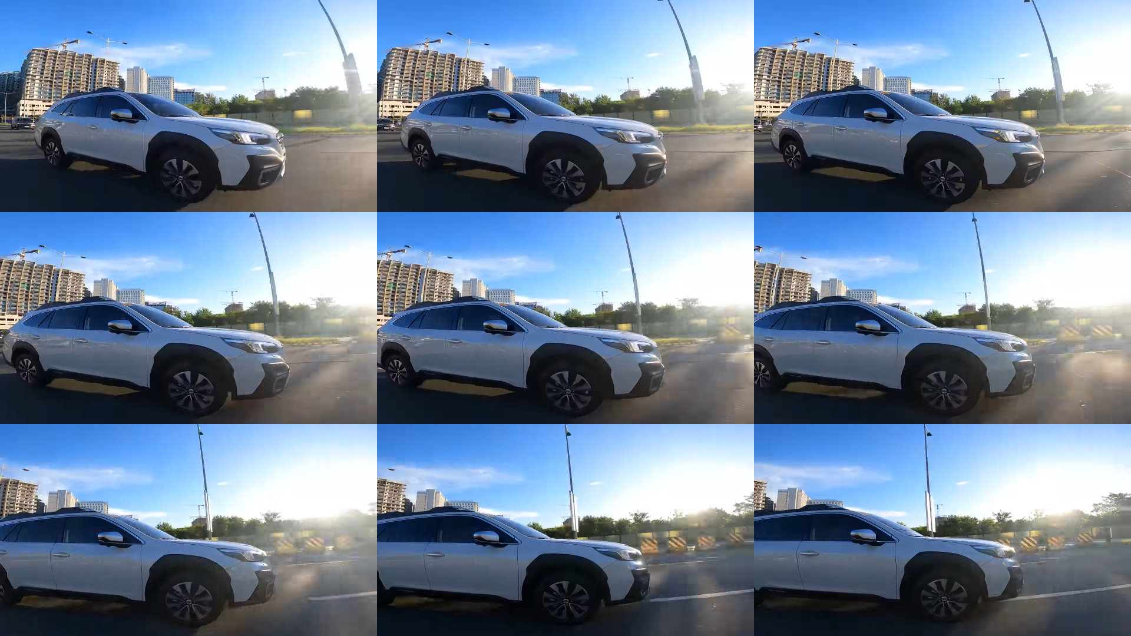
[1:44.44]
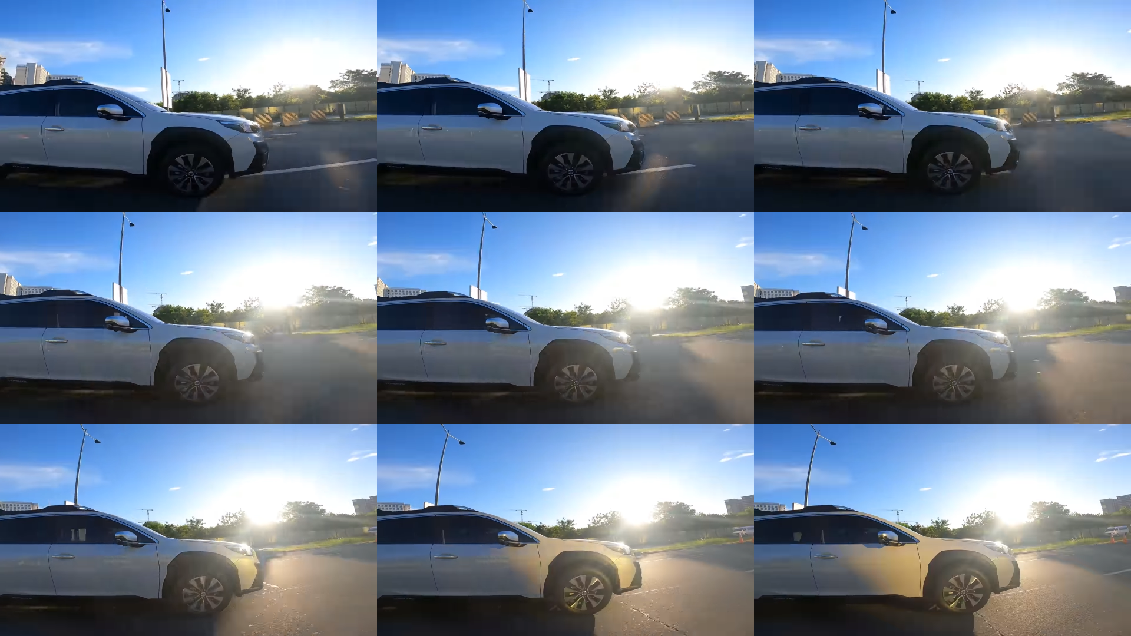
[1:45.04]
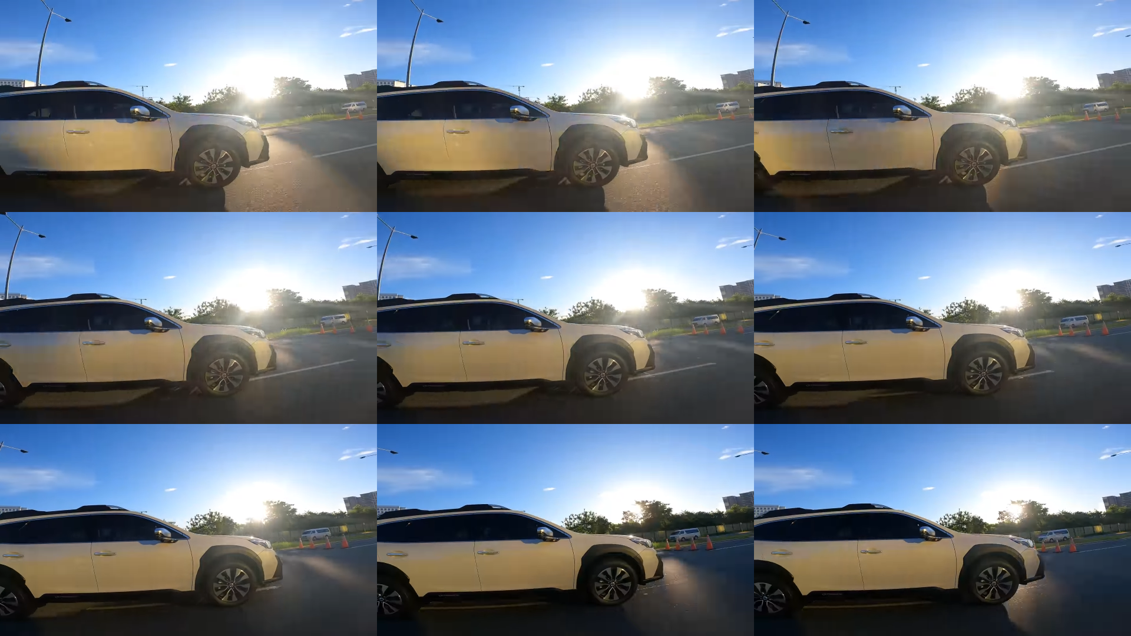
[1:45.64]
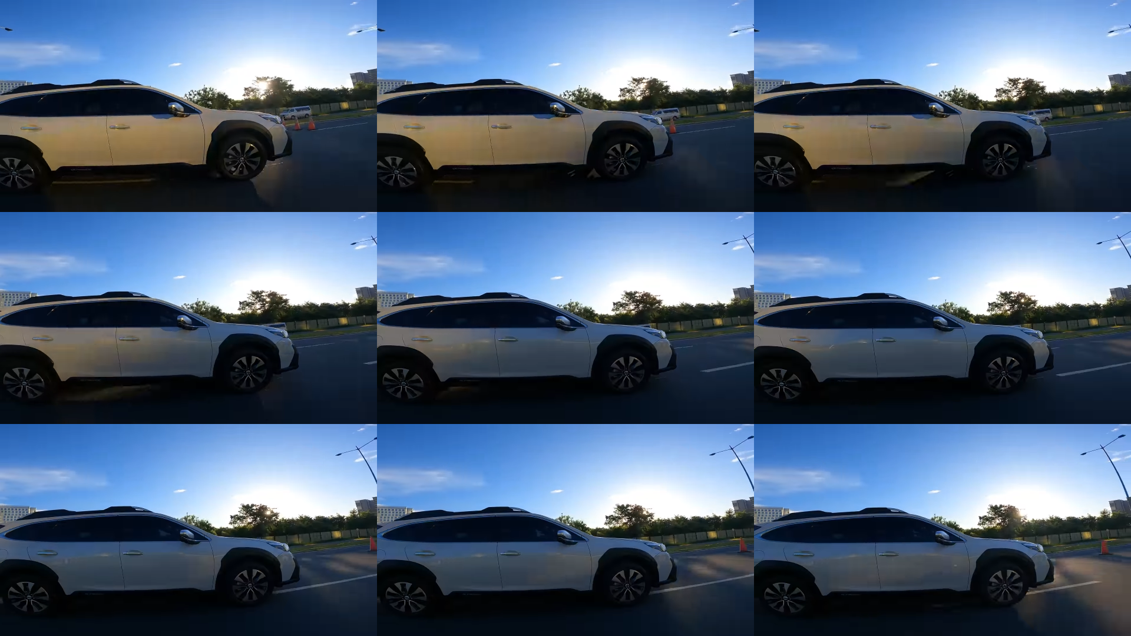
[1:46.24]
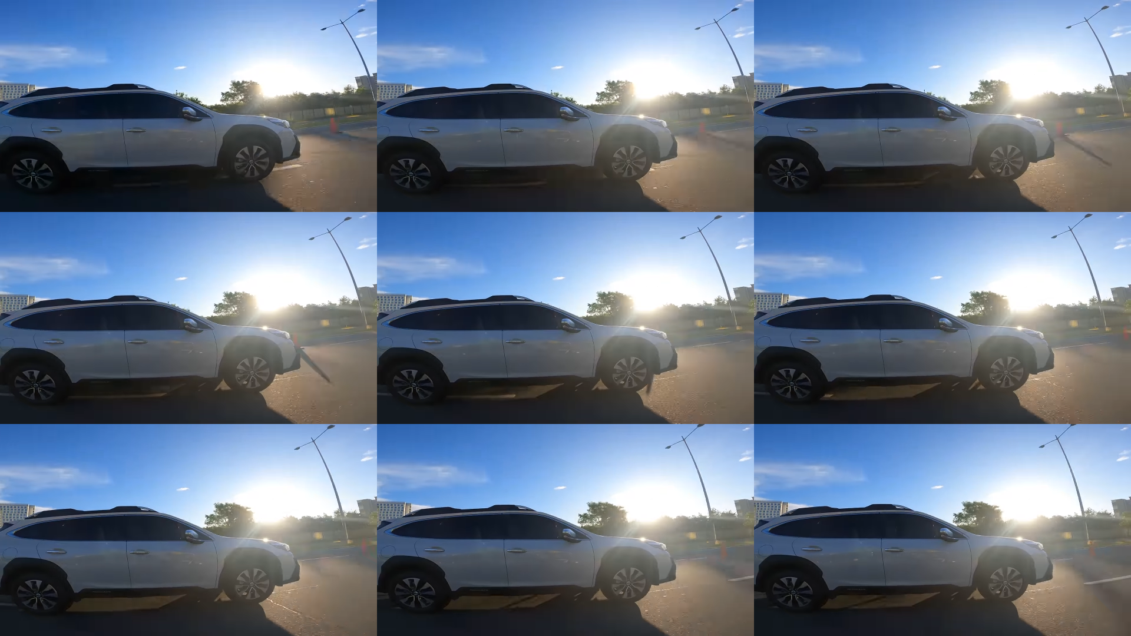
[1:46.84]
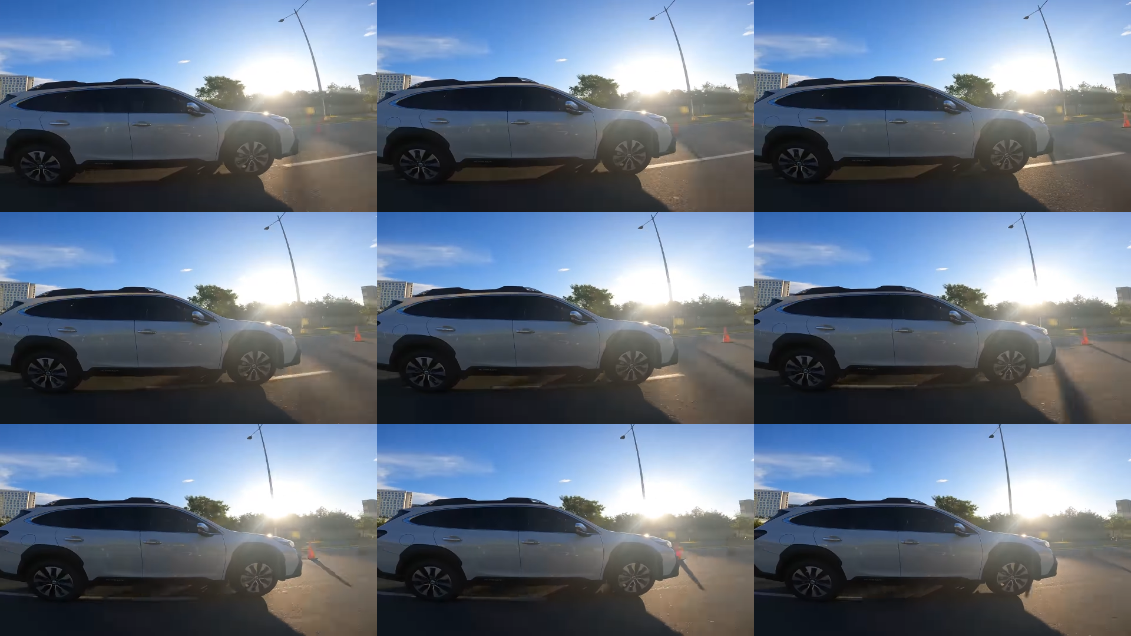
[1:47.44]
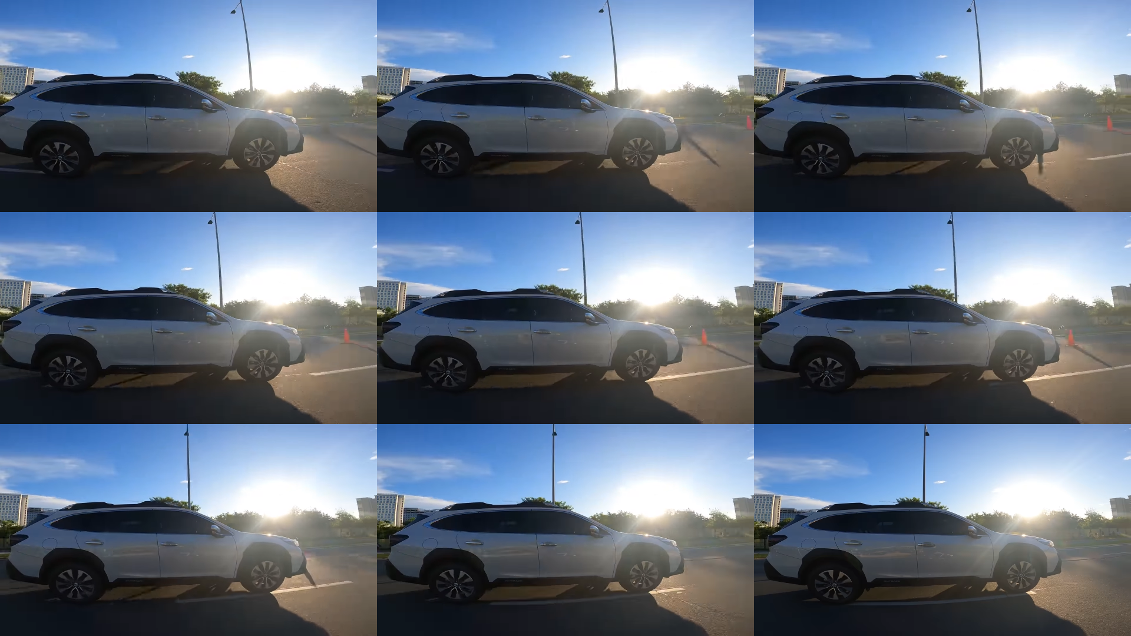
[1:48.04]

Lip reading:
No face is visible, so there are no lips to read.